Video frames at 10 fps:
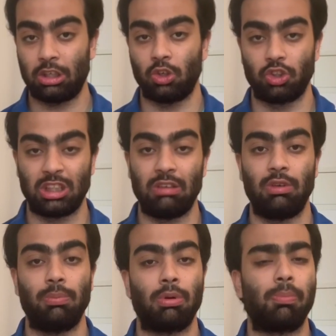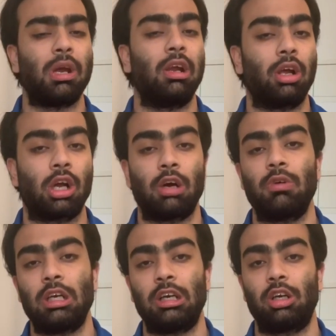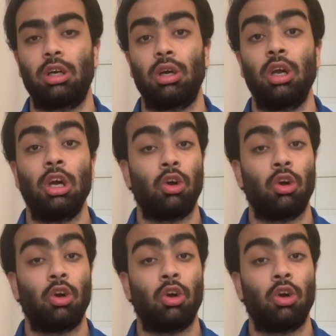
your CV, preparing a cover letter,